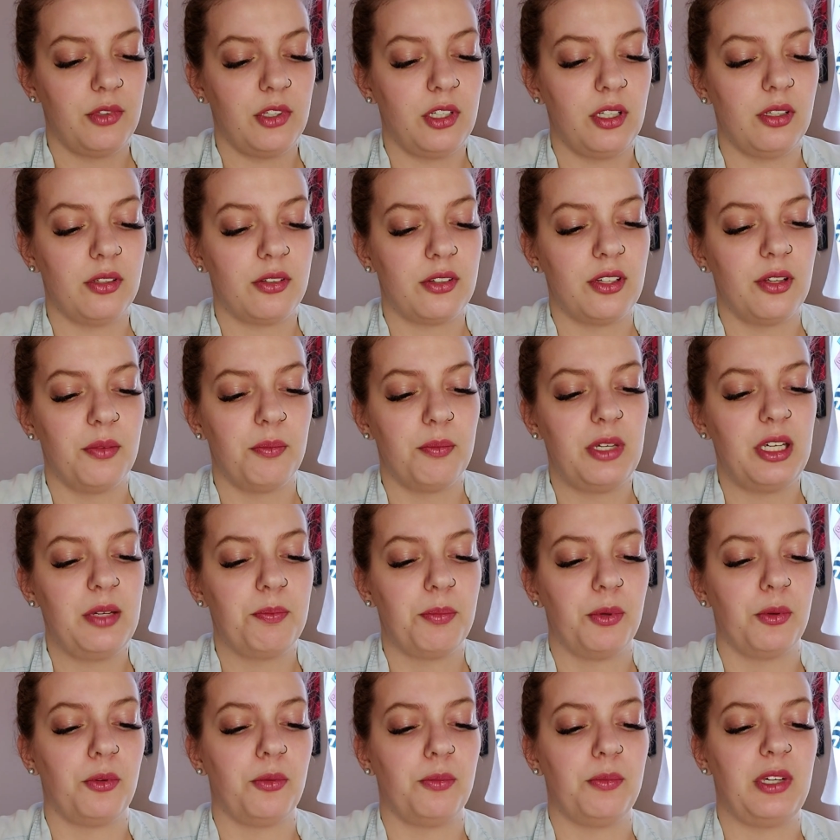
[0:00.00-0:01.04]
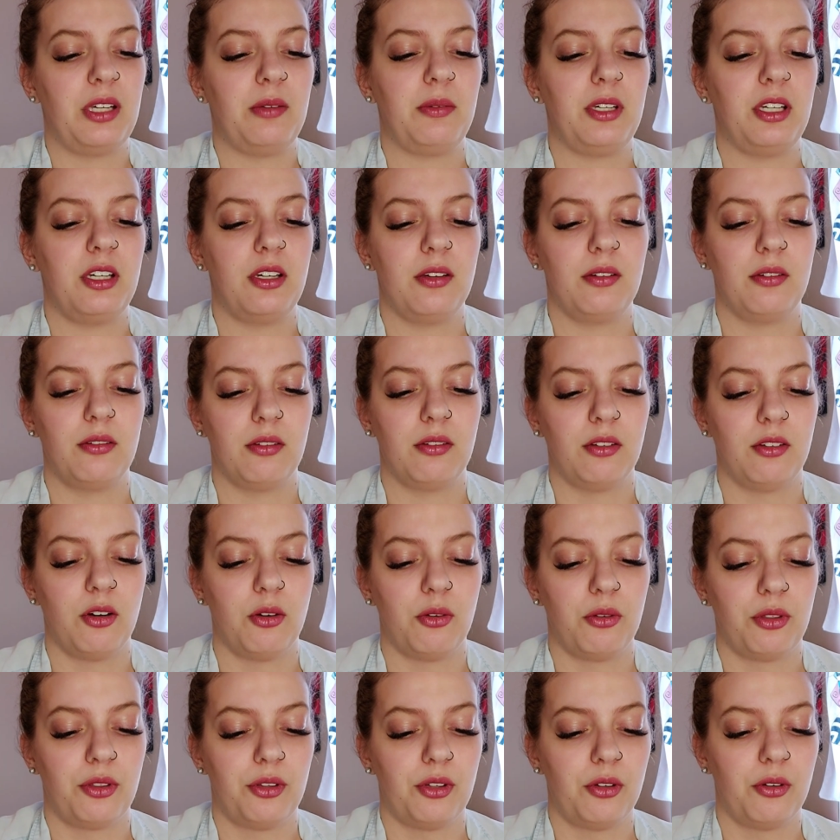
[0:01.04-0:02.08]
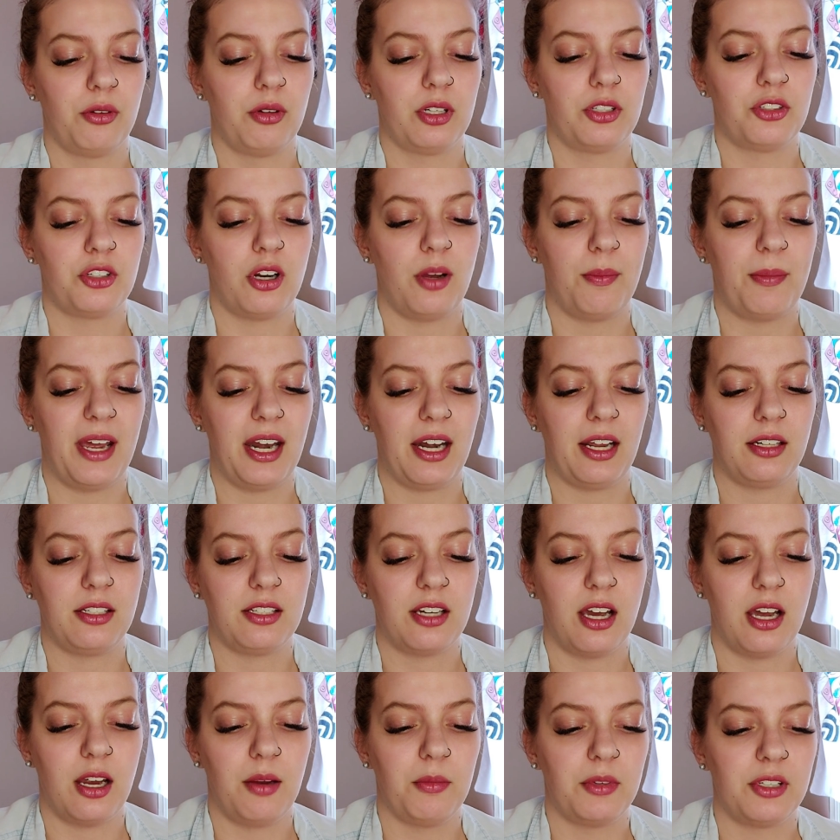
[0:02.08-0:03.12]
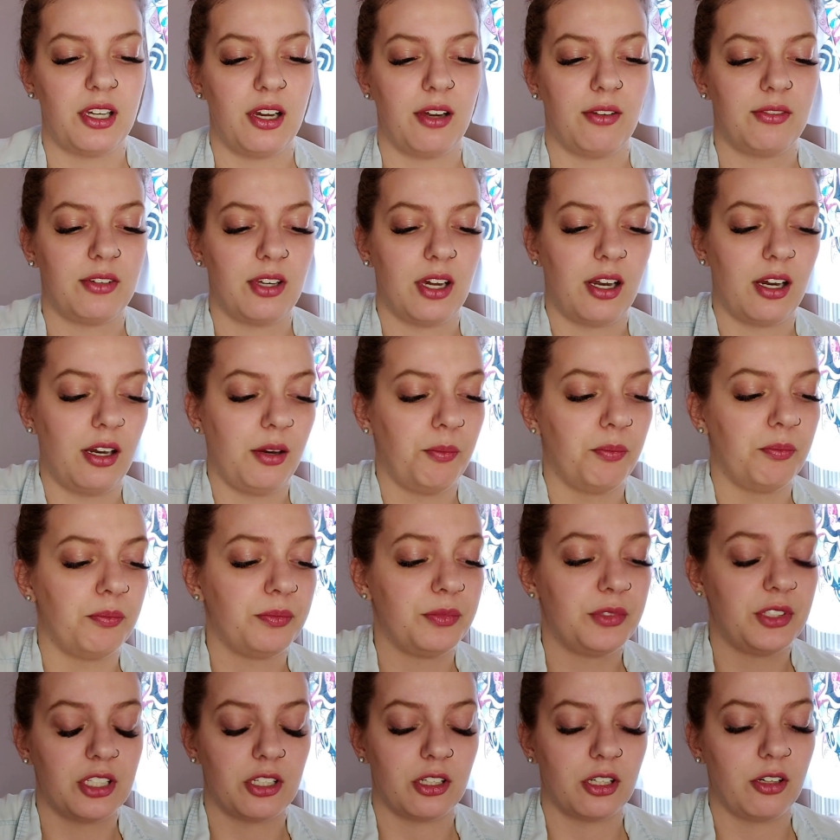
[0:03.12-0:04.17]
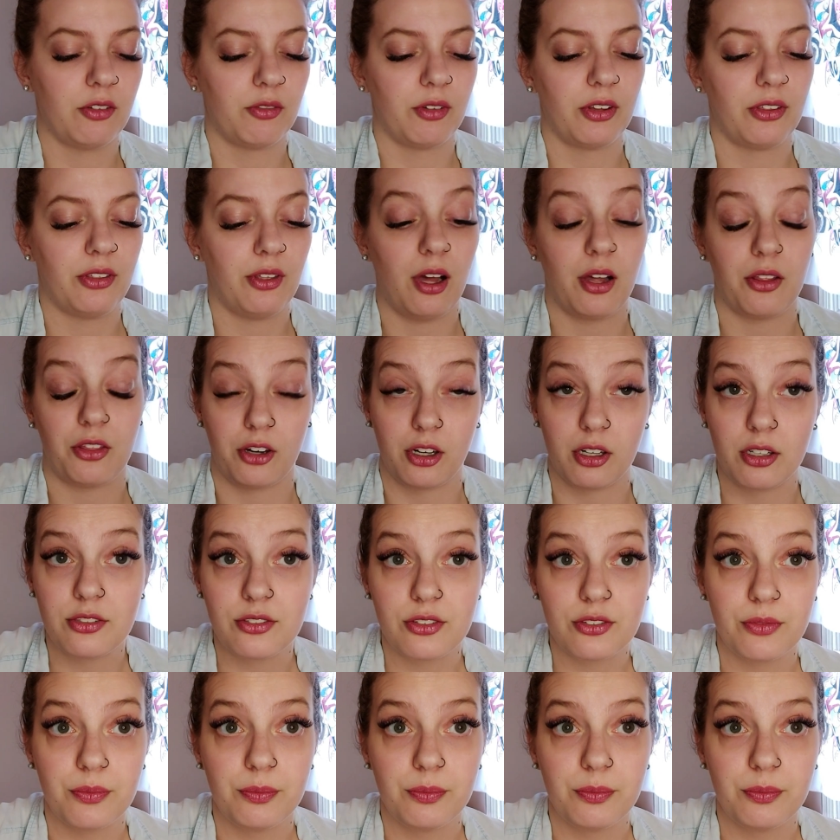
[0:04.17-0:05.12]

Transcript: some people maybe go through a traumatic time, a tough time dealing with others.